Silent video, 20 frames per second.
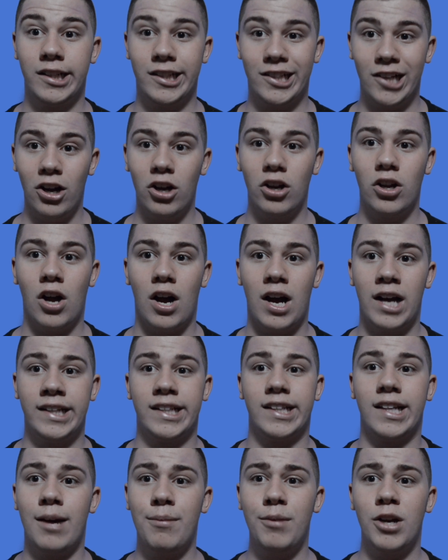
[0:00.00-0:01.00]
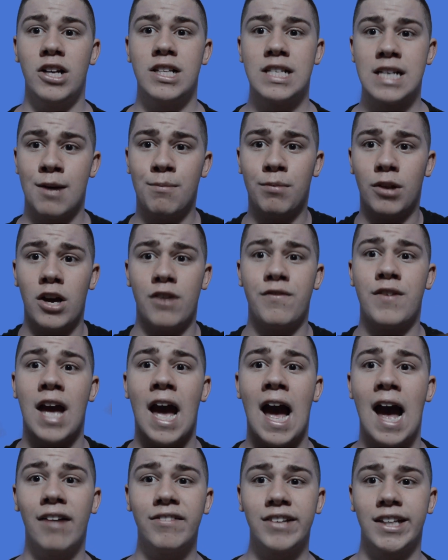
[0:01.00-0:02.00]
So guys, let me know down below if you
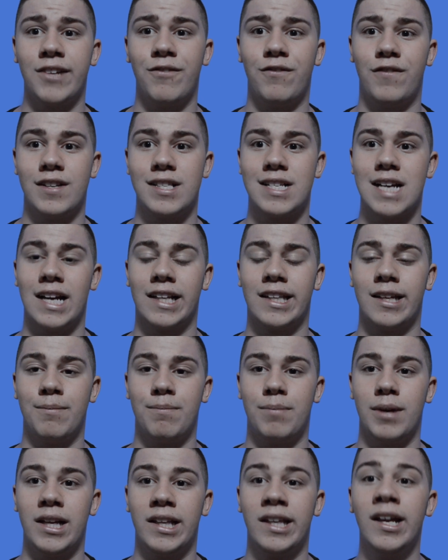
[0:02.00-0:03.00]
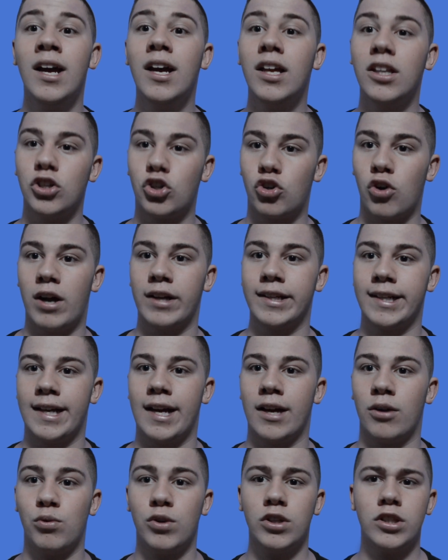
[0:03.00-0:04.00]
have seen Fantastic Beasts: The Crimes of
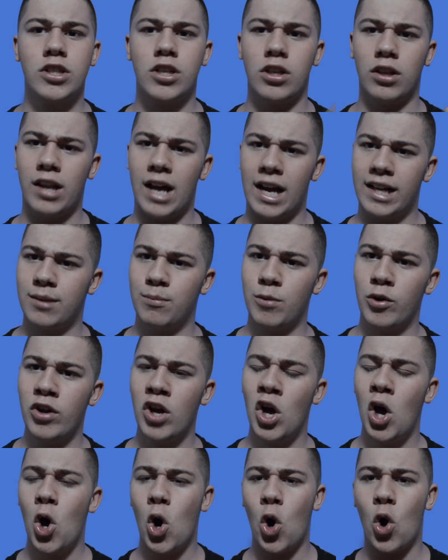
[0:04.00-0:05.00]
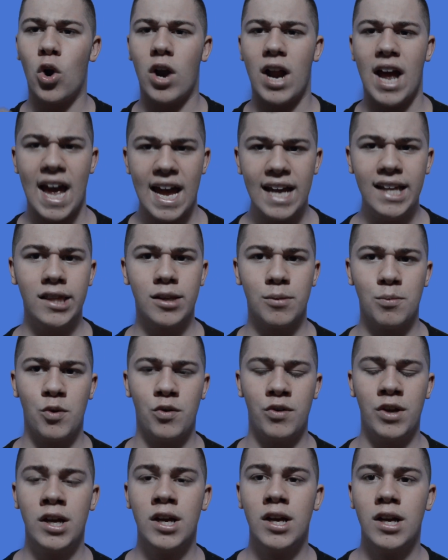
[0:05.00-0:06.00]
Grindelwald. Do you like the movie or hate the
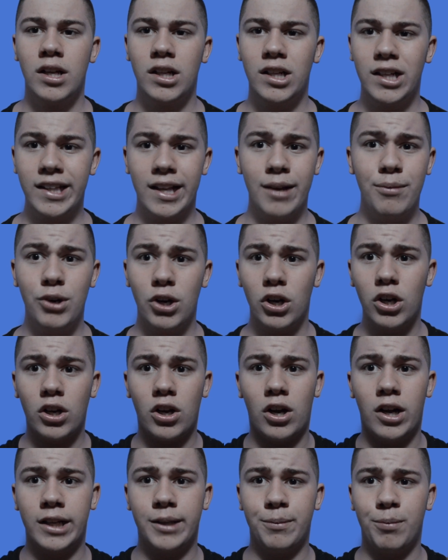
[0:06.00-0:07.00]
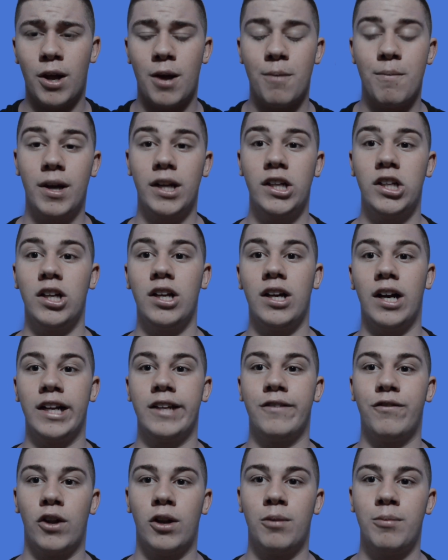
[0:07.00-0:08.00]
movie? Just let me know in the comments below. Make sure you guys
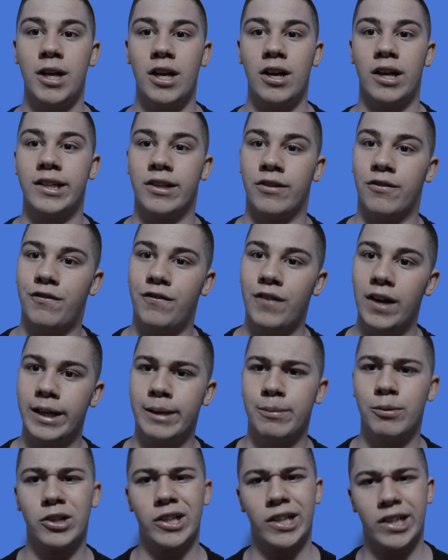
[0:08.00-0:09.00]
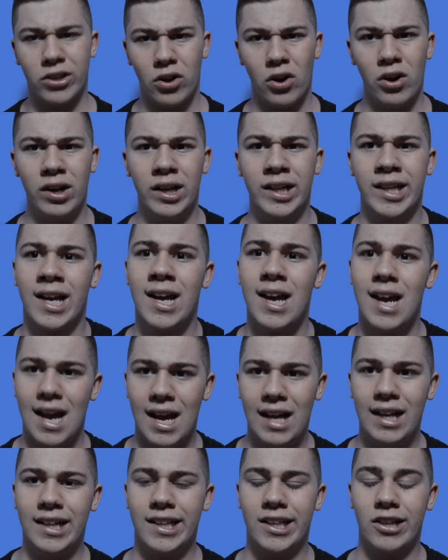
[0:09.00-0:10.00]
follow me guys on Facebook, Stardust,
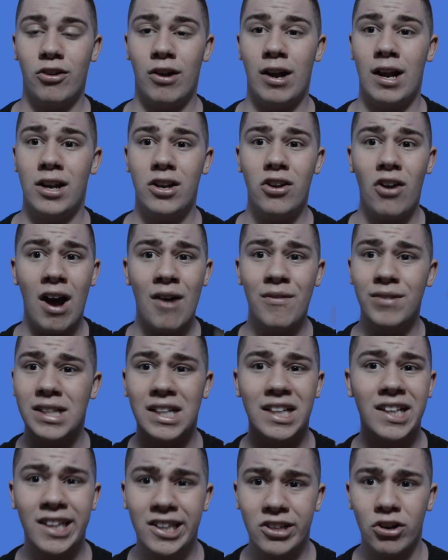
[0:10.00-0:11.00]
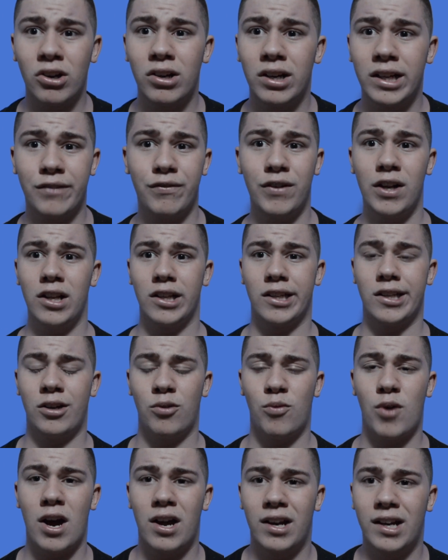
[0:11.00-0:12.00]
and Instagram. I know I haven't done Stardust videos in a
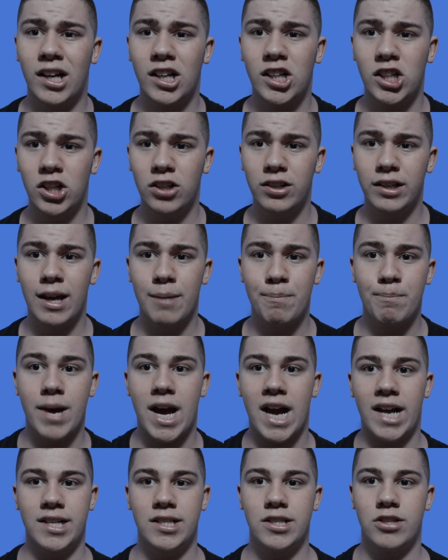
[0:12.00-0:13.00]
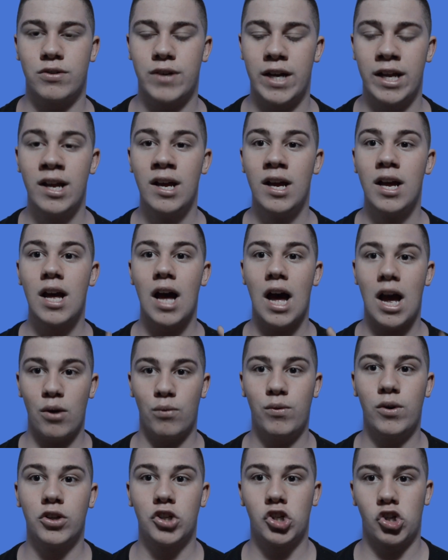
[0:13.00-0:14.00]
while and I should get back into it. I
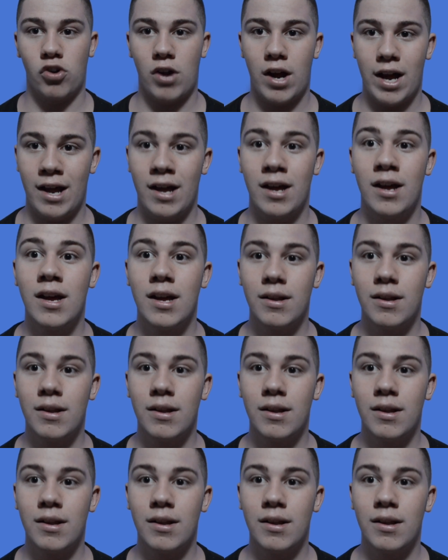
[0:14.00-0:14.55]
will try